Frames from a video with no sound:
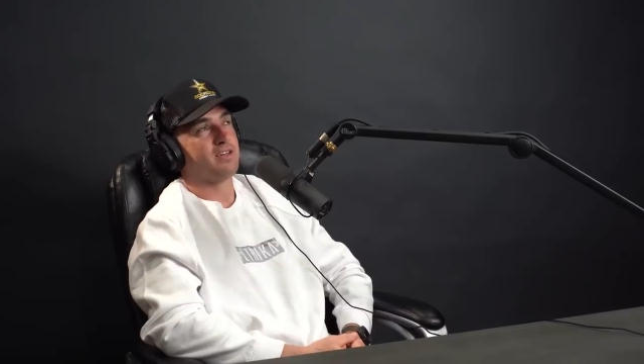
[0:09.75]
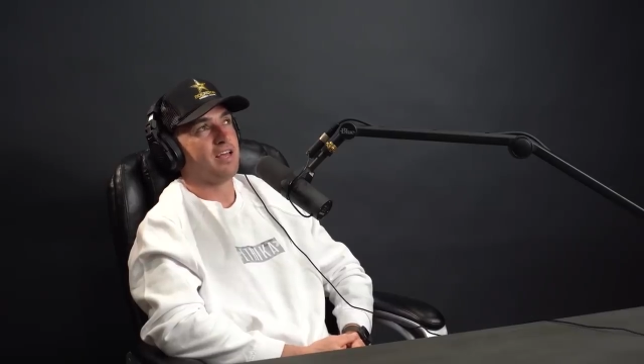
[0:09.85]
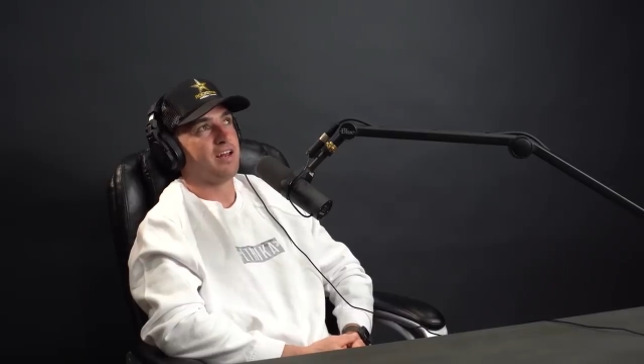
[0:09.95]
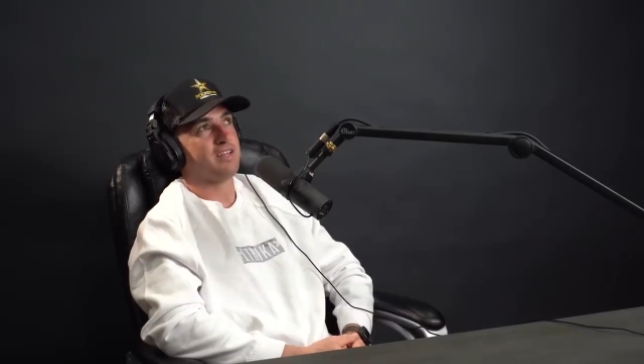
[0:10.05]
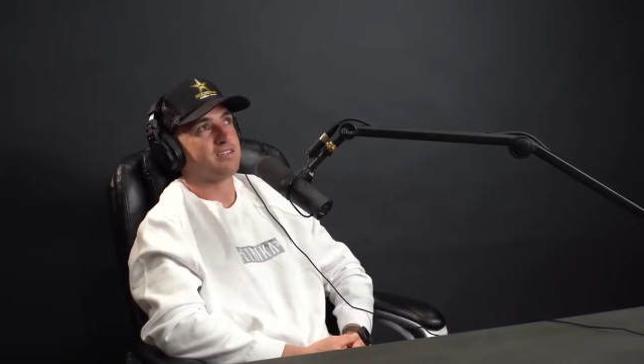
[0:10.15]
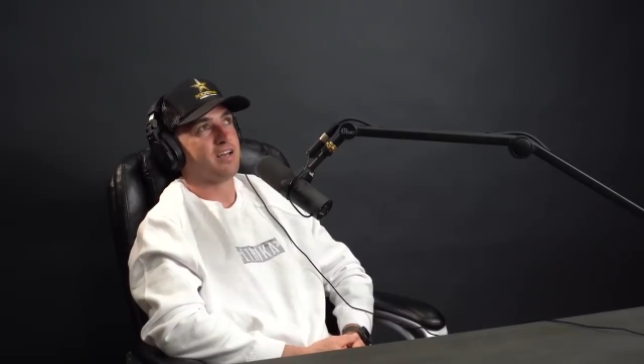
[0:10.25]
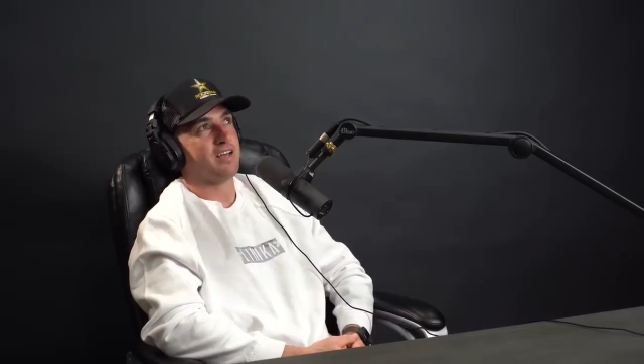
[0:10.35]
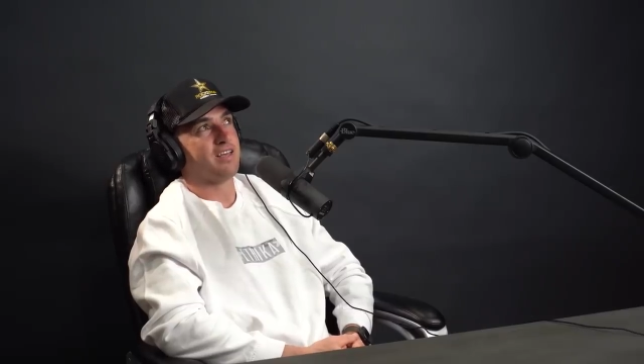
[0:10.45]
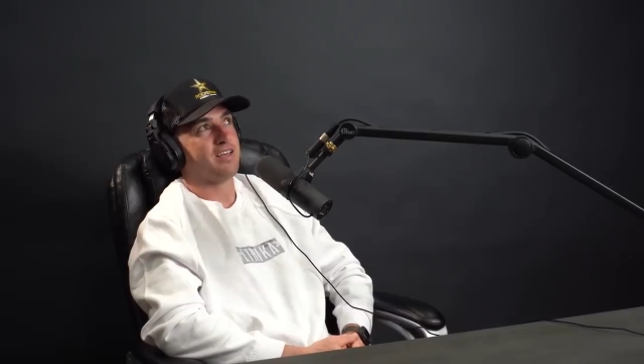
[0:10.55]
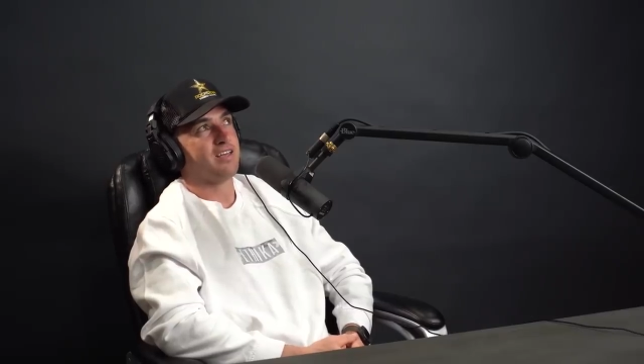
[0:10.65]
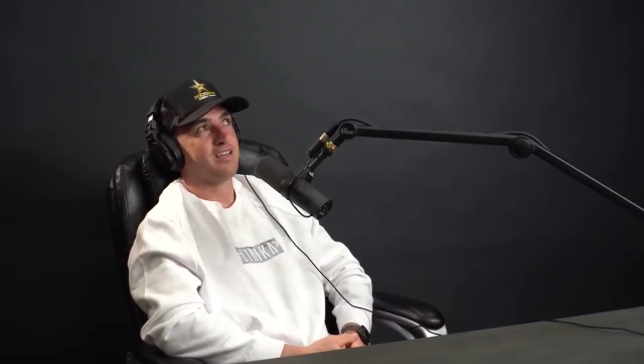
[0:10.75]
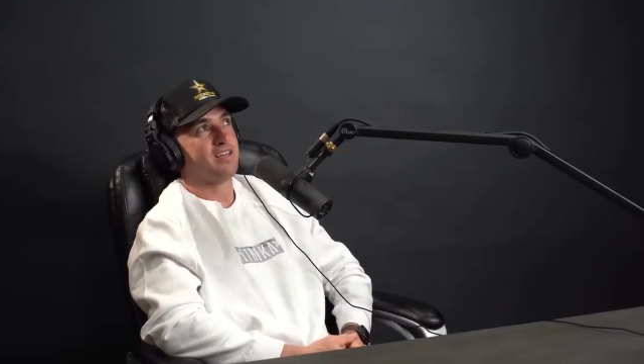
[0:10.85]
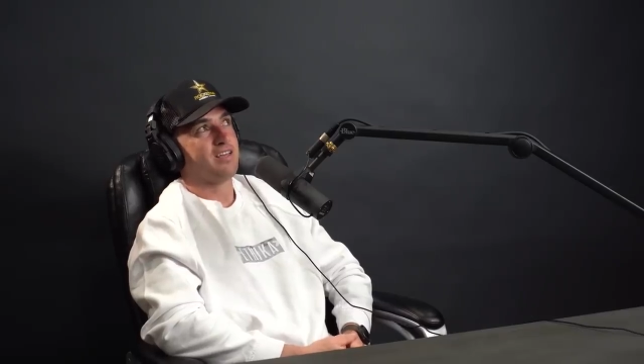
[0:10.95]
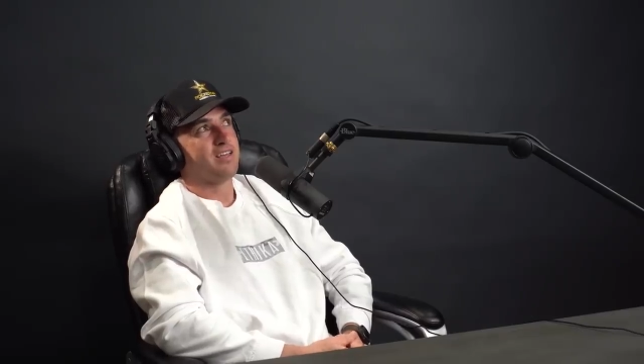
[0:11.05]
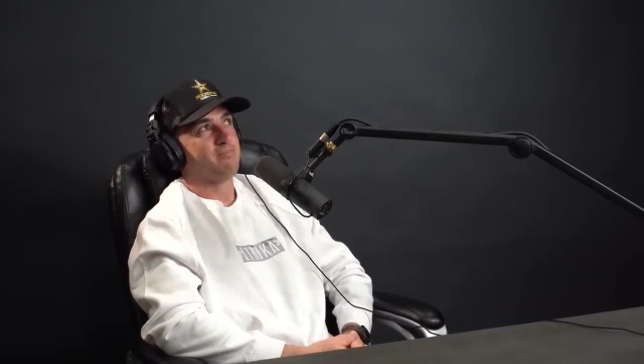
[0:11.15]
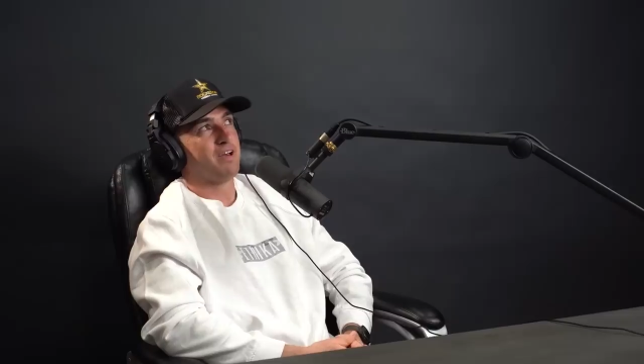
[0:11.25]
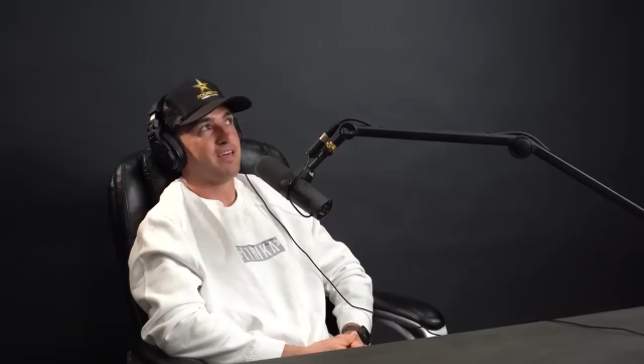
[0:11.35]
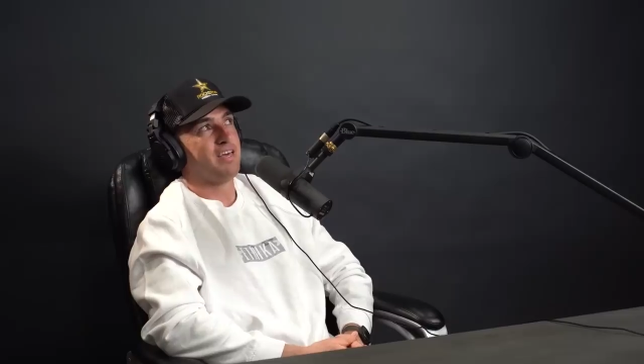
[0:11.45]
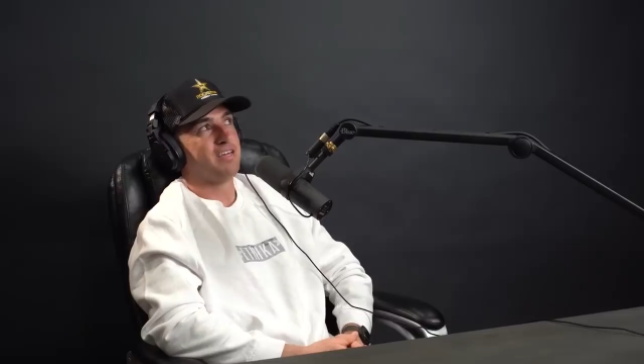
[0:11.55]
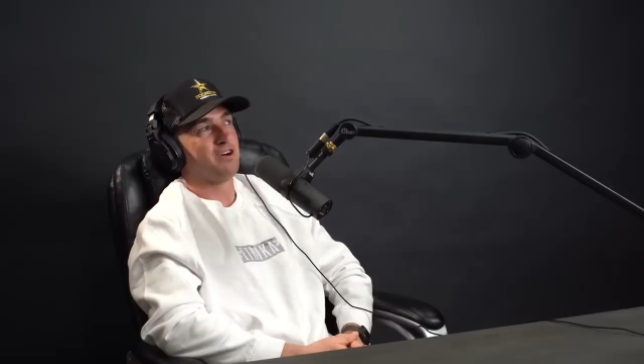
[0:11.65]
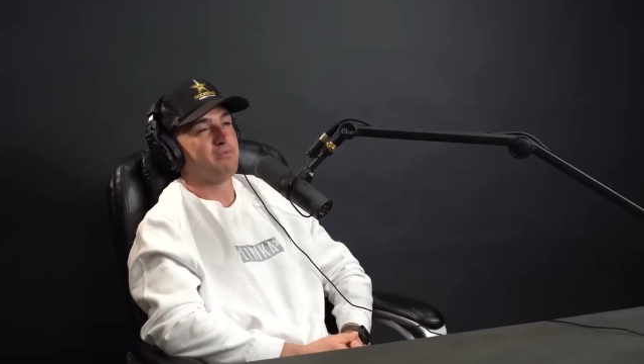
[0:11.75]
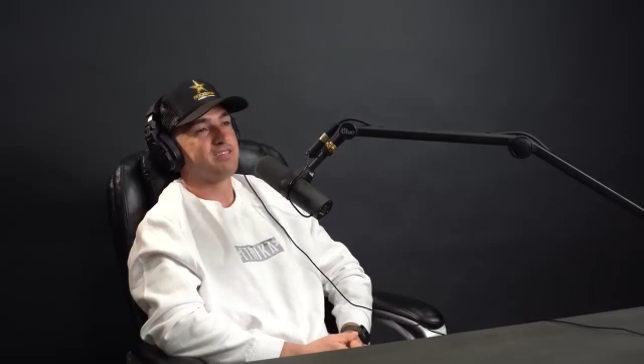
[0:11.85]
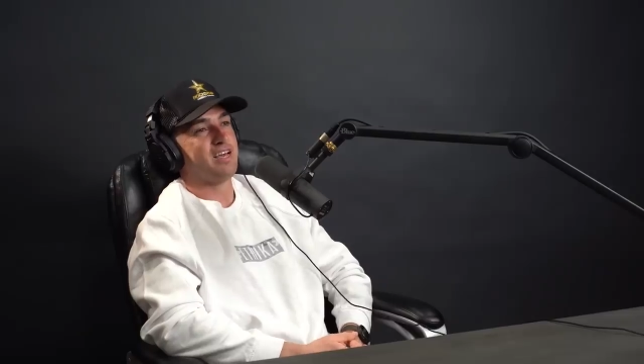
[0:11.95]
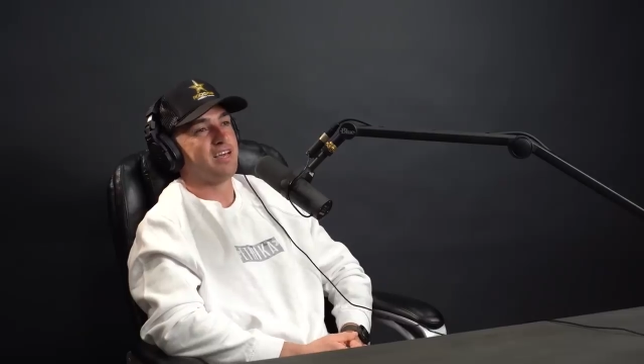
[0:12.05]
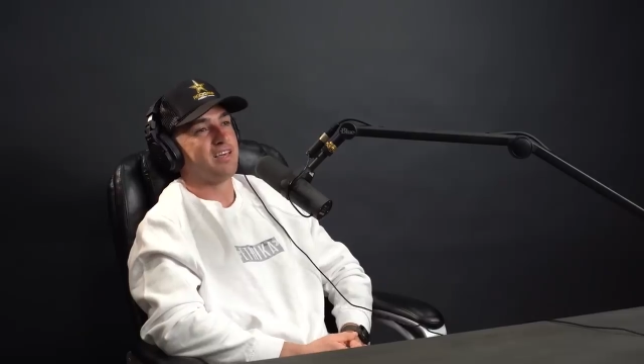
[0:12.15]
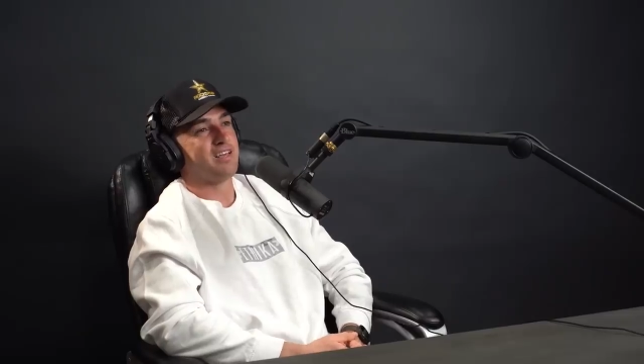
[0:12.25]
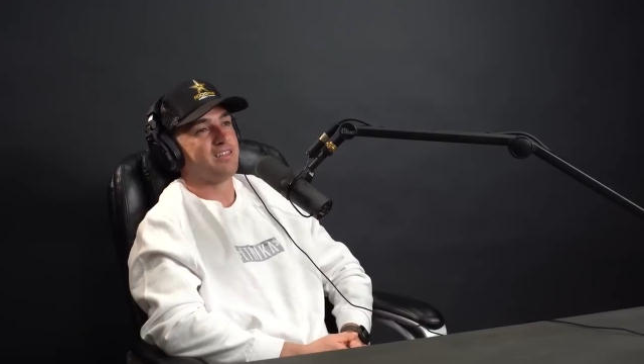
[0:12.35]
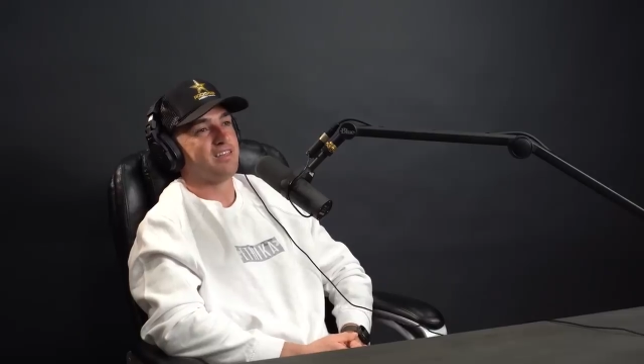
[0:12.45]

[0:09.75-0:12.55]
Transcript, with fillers: And it's like, but he's almost like